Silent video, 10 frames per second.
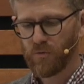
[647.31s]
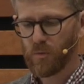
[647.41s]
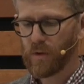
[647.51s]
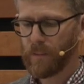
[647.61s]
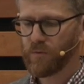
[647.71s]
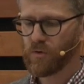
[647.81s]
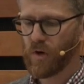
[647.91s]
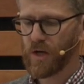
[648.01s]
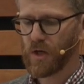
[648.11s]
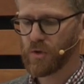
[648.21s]
So perhaps they're
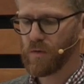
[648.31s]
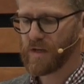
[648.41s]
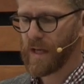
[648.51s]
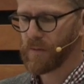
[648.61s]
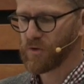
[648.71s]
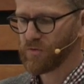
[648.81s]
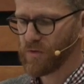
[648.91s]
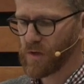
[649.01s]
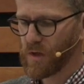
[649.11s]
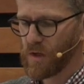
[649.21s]
trying to undo the damage,
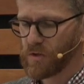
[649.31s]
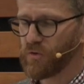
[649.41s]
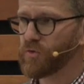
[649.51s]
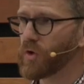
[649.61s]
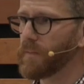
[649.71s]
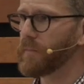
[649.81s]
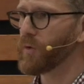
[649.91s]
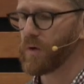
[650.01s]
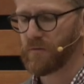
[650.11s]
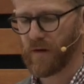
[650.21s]
to shore up the
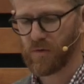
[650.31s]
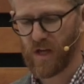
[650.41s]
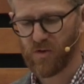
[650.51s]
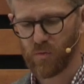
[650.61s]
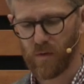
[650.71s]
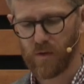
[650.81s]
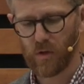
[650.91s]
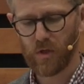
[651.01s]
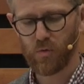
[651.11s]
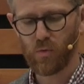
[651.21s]
broken foundation with the
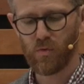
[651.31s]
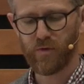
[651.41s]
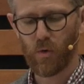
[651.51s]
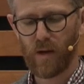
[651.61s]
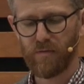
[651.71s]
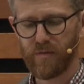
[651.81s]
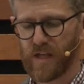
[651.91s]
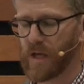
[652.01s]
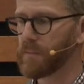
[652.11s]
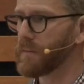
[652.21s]
only tools their way of
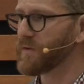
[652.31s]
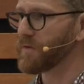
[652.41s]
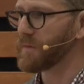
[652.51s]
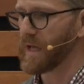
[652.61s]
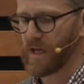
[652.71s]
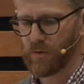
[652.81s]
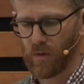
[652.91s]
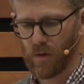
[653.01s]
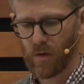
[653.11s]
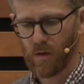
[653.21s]
thinking permits them to
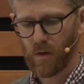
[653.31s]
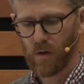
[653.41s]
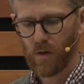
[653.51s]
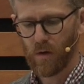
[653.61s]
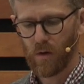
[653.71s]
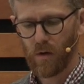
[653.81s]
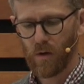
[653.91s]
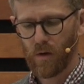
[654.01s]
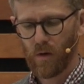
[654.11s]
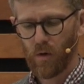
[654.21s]
handle.
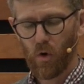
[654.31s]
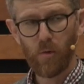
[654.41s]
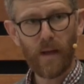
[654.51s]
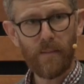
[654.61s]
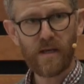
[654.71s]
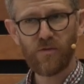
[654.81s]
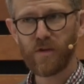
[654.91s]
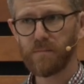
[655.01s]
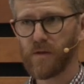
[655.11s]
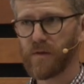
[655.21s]
Or maybe it is
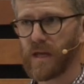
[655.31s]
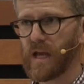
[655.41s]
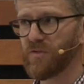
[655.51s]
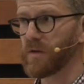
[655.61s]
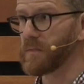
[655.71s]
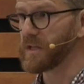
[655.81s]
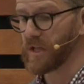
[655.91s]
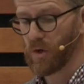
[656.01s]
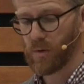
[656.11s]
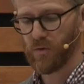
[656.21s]
simply the case that
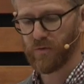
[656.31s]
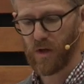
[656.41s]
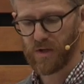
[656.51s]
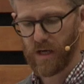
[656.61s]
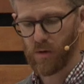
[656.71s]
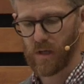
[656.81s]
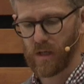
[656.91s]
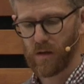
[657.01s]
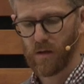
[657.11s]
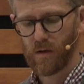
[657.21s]
material
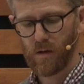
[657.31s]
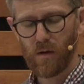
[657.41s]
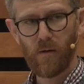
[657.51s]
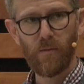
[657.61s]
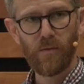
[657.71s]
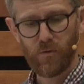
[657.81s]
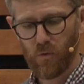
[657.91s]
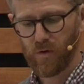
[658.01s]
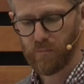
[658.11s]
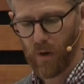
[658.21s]
solidarity, the
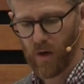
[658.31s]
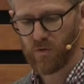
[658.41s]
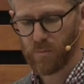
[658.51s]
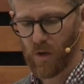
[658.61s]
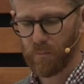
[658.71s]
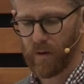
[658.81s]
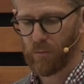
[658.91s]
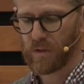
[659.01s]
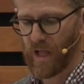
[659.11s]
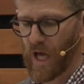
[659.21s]
sort of bonds built by
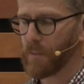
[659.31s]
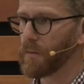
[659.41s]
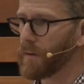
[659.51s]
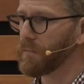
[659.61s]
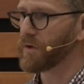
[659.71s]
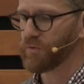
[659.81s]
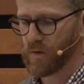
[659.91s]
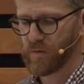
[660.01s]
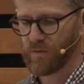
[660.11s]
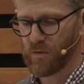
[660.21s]
reliable public
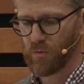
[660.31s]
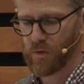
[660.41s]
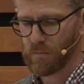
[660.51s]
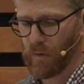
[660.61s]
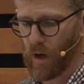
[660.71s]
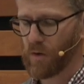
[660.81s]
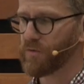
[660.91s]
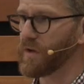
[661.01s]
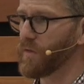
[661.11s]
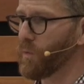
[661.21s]
services or
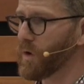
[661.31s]
democracy in the